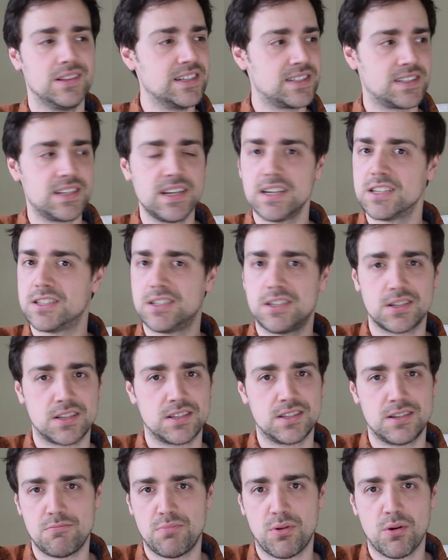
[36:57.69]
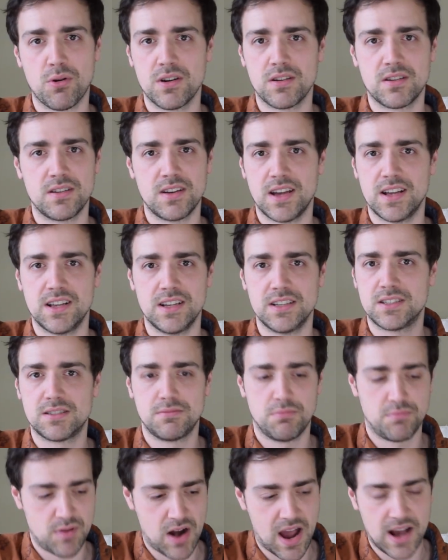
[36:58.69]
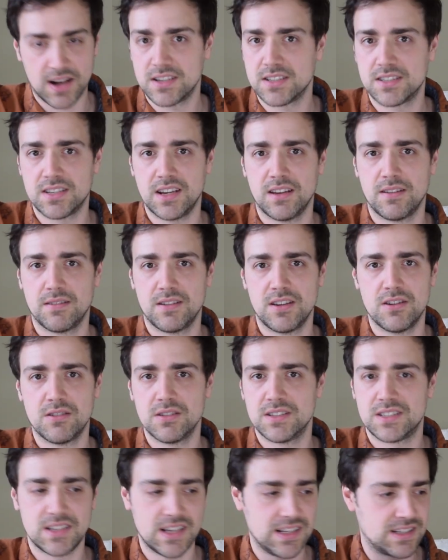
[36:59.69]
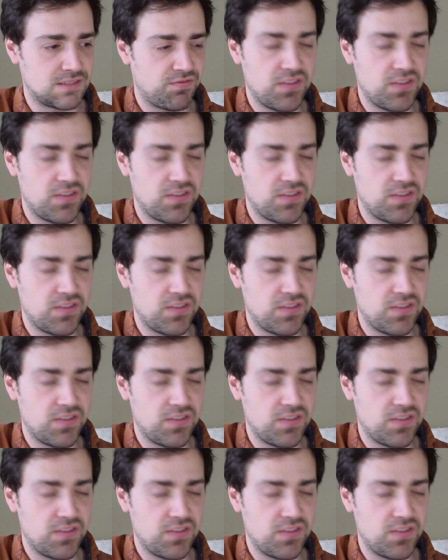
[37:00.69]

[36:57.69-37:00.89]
Listening is just as important as practicing. You know, it's it's